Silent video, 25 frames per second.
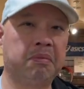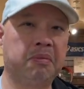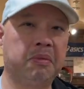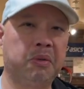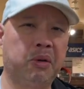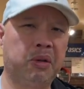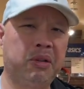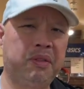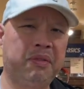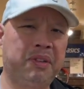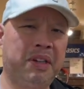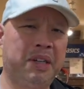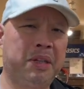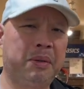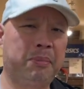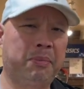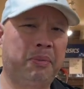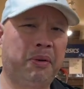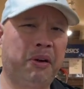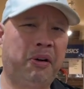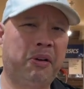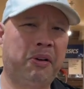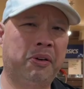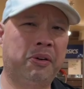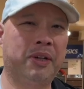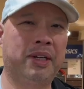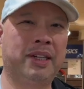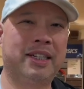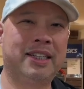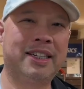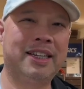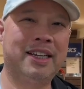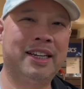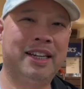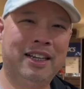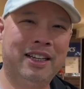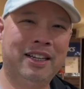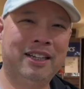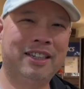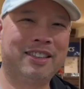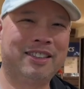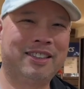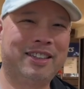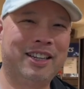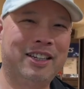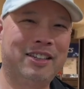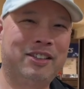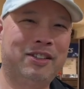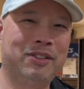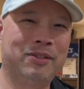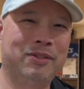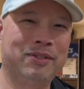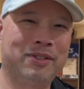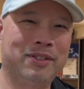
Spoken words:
Wonder if I could borrow it. Stay tuned.